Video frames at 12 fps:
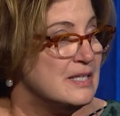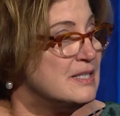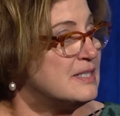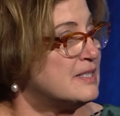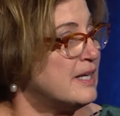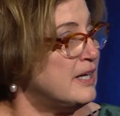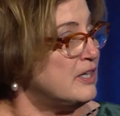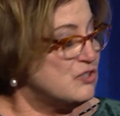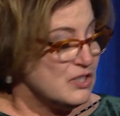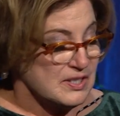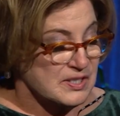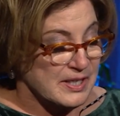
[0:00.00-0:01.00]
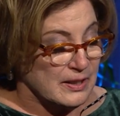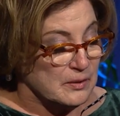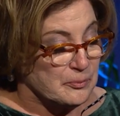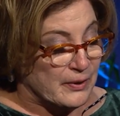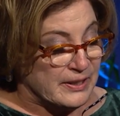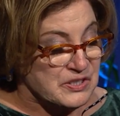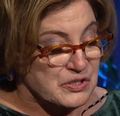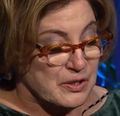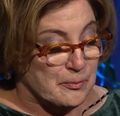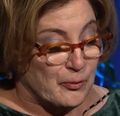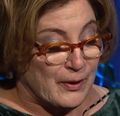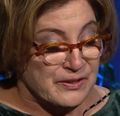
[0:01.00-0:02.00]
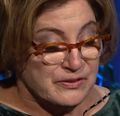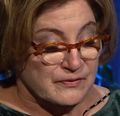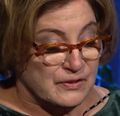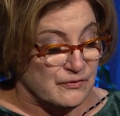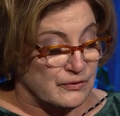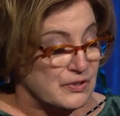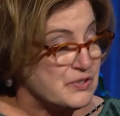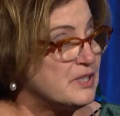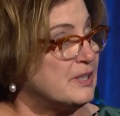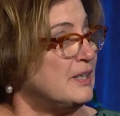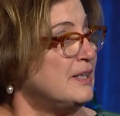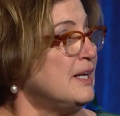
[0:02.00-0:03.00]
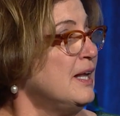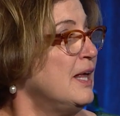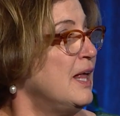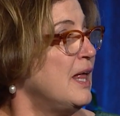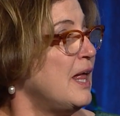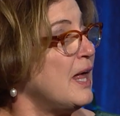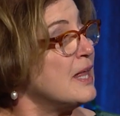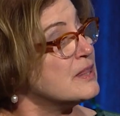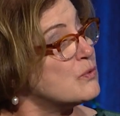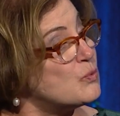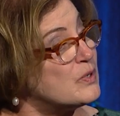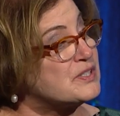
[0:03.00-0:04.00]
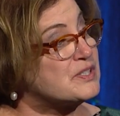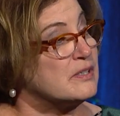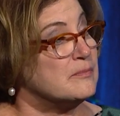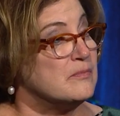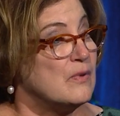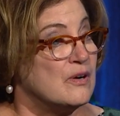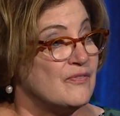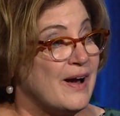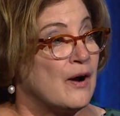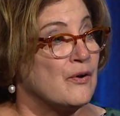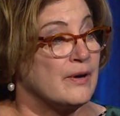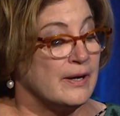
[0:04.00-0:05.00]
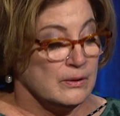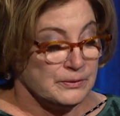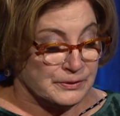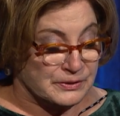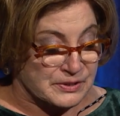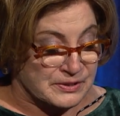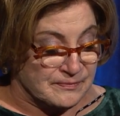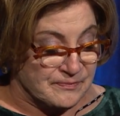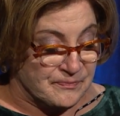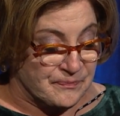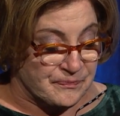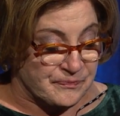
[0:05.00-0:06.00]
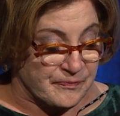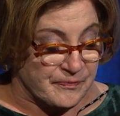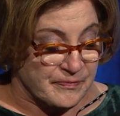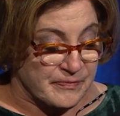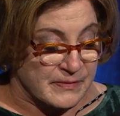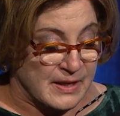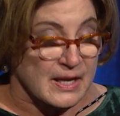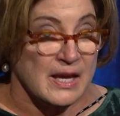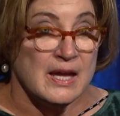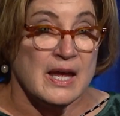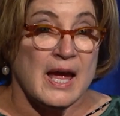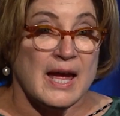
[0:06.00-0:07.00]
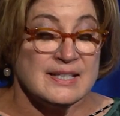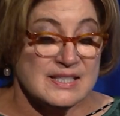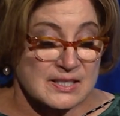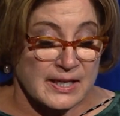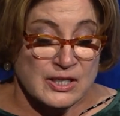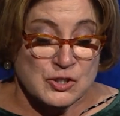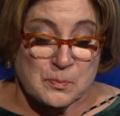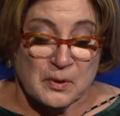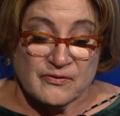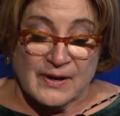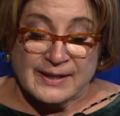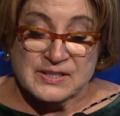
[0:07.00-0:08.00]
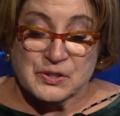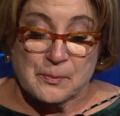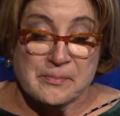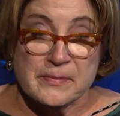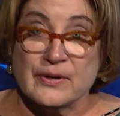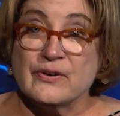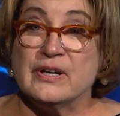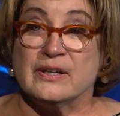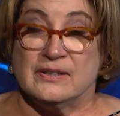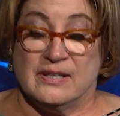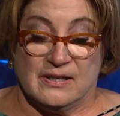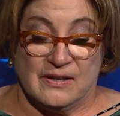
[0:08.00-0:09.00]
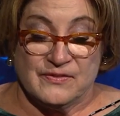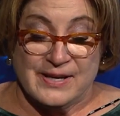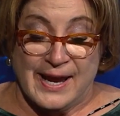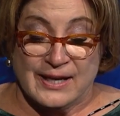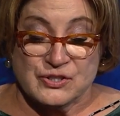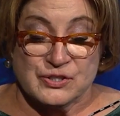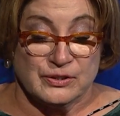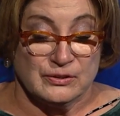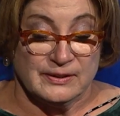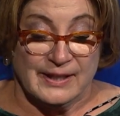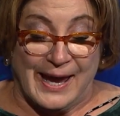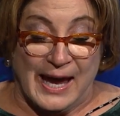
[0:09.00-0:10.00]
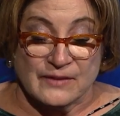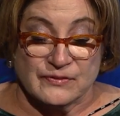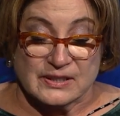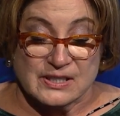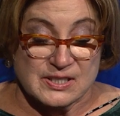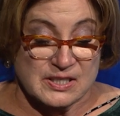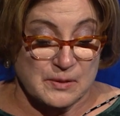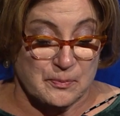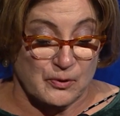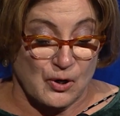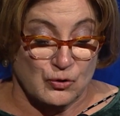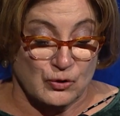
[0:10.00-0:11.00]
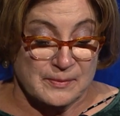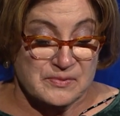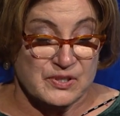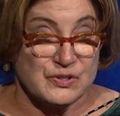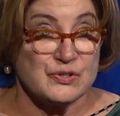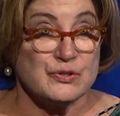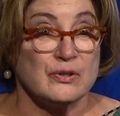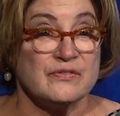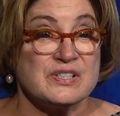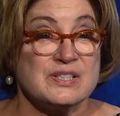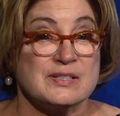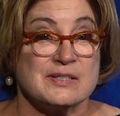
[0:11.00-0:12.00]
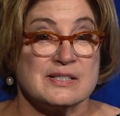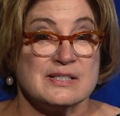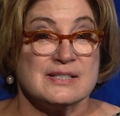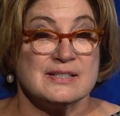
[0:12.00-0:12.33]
SAGE celebrates the breadth of diversity and the wisdom of our elders. And SAGE provides a myriad of national advocacy programs and services.